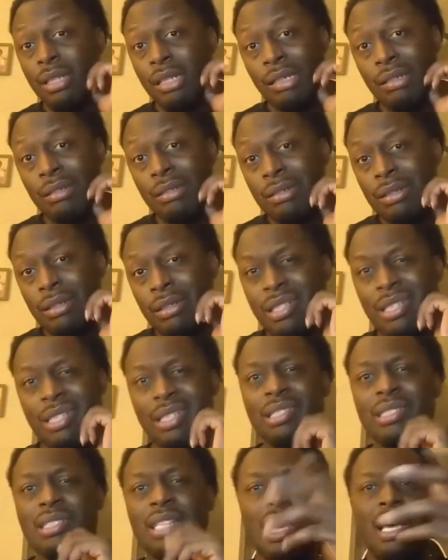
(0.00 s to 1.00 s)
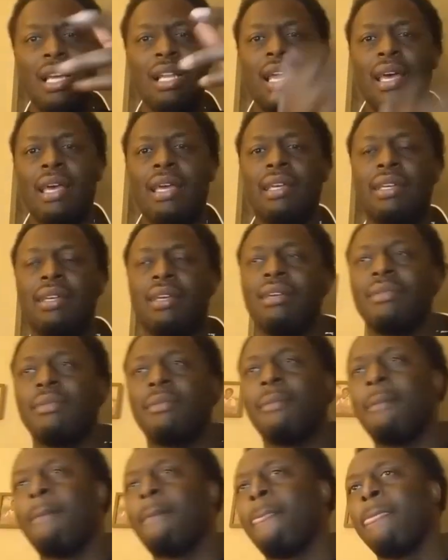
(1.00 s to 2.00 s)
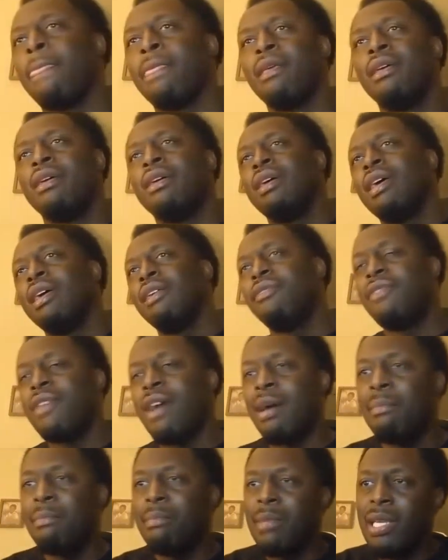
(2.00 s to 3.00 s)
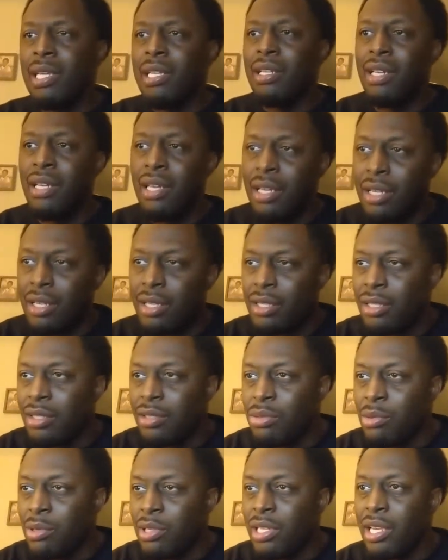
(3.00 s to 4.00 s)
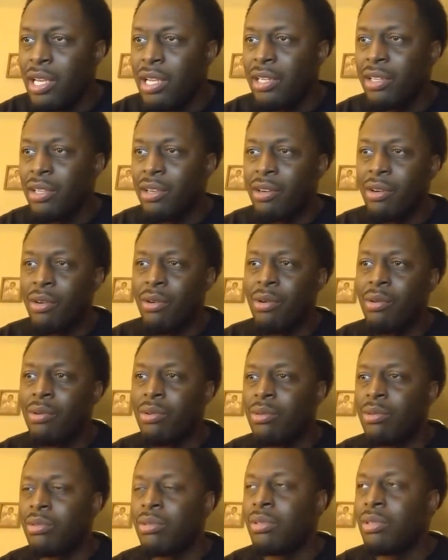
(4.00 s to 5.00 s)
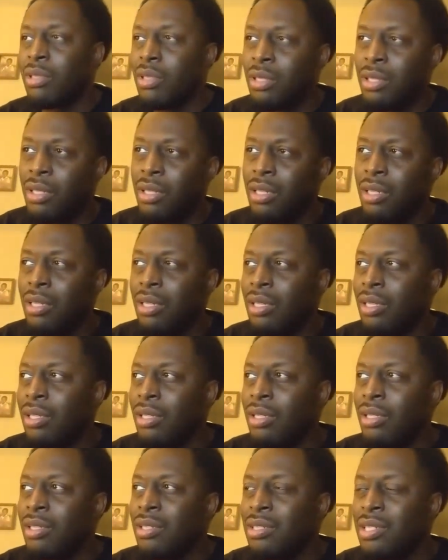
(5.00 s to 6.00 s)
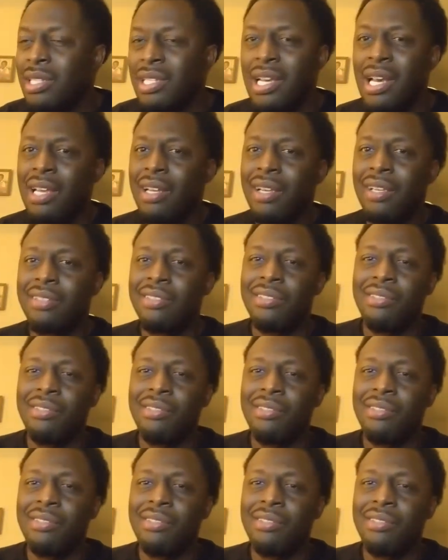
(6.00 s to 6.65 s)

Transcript: You know, it's kind of like if I meet a 28-year-old. She kind of